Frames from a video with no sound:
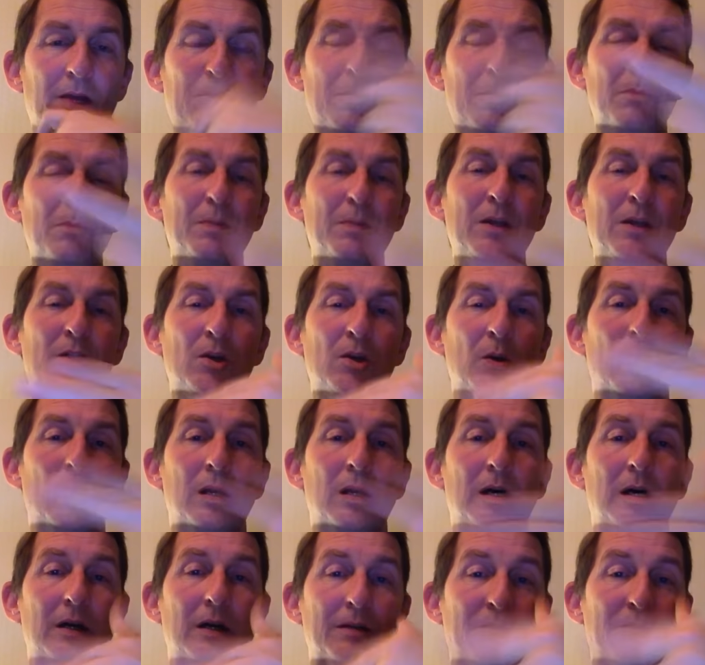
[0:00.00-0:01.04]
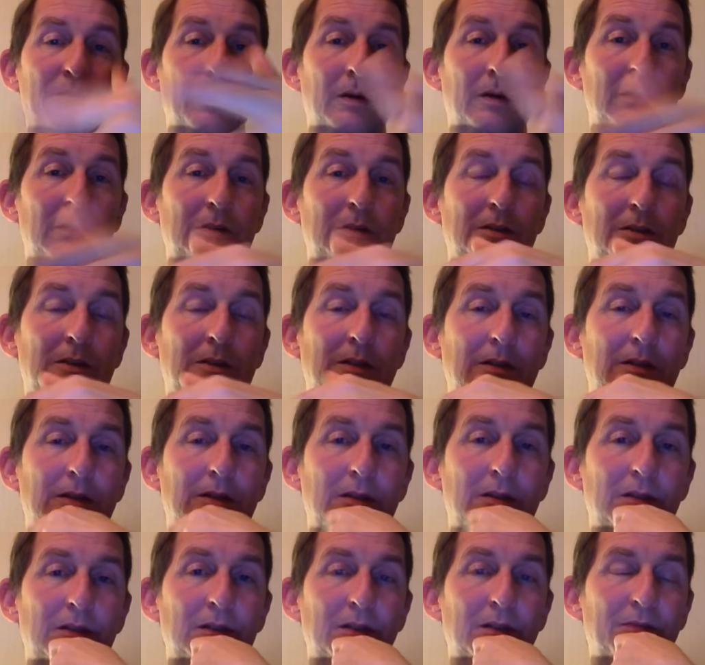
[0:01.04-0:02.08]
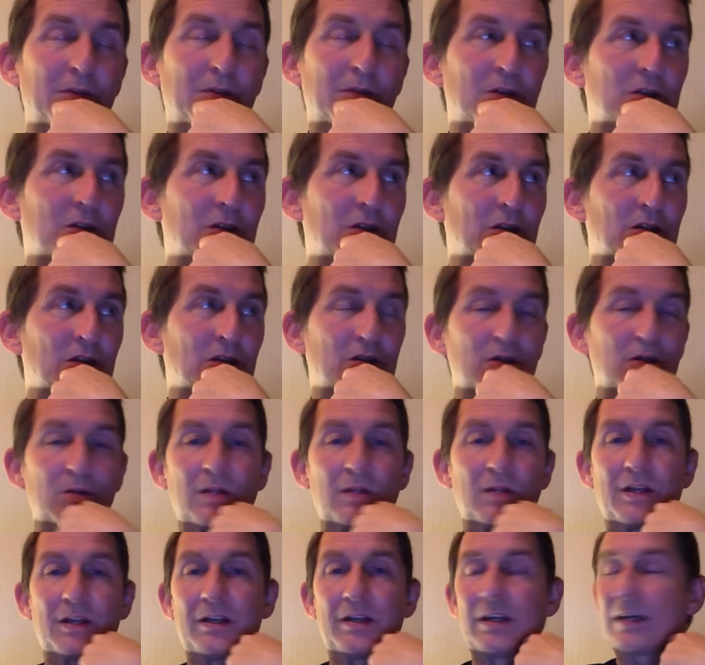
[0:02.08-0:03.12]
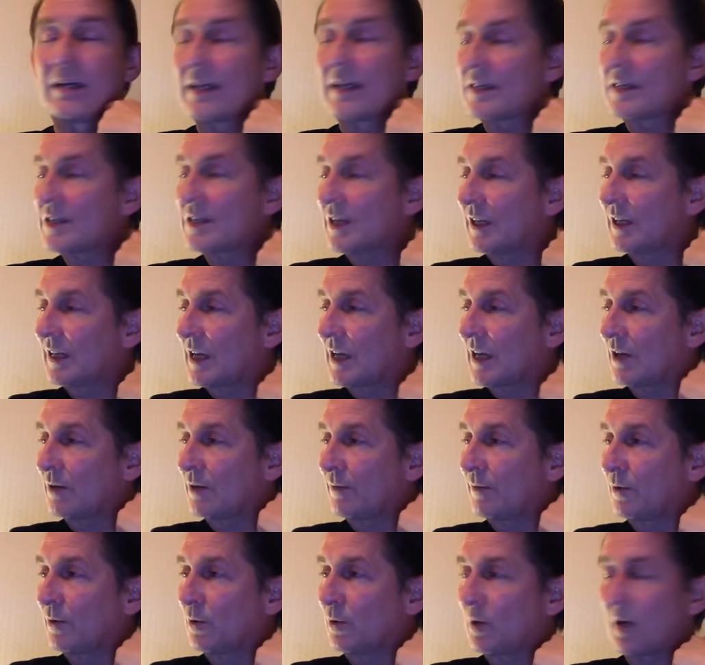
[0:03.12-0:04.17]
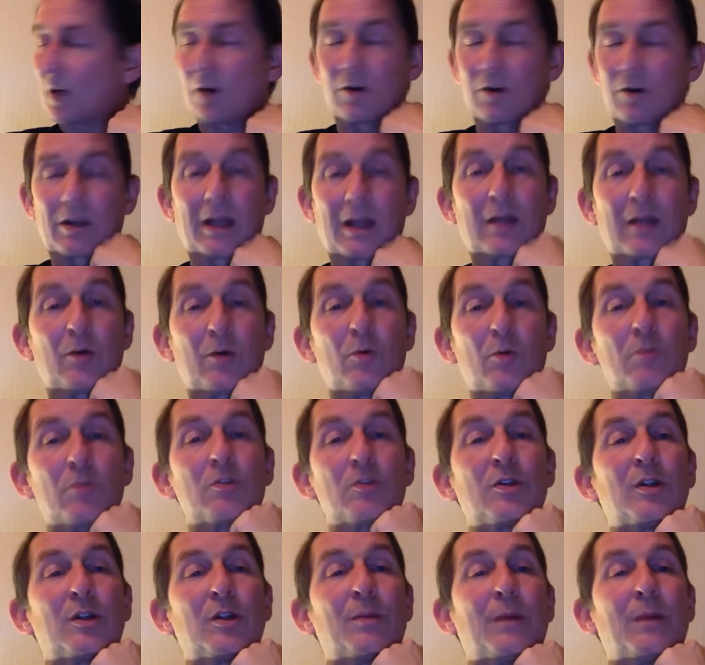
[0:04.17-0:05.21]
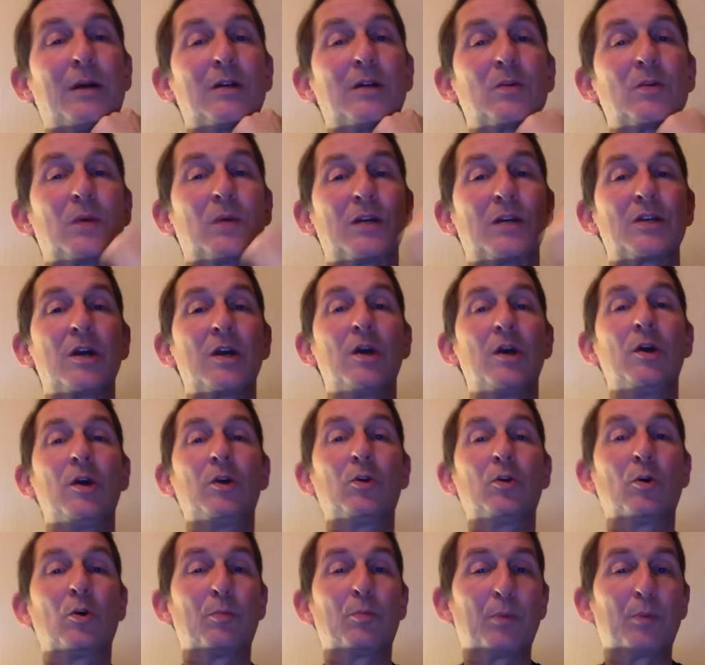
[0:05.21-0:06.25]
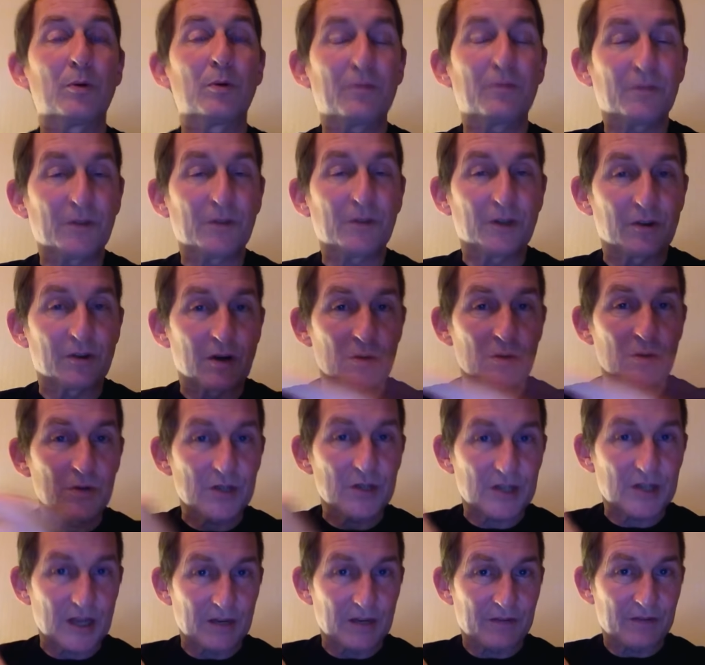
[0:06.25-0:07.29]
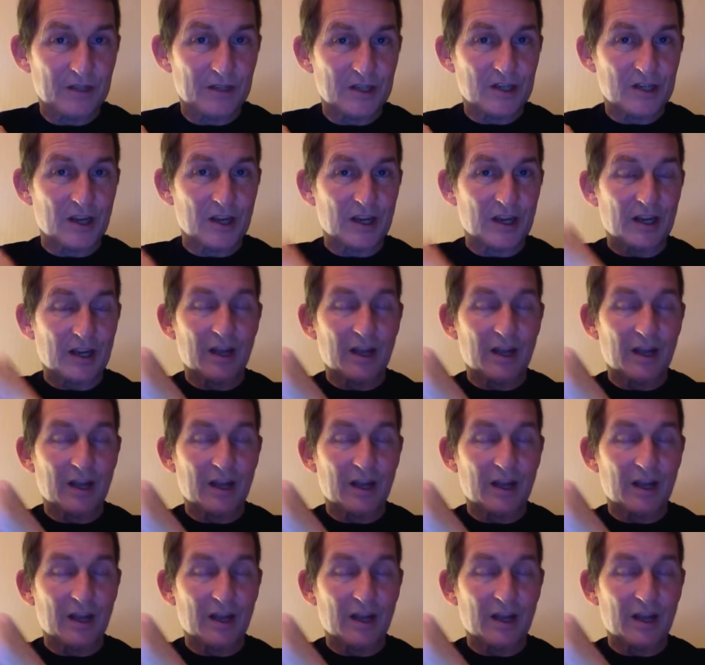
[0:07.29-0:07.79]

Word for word: it had been you and I, folks, the first thing you do then you get taken out of your car or get caught on the motorway is you're put for your own safety's sake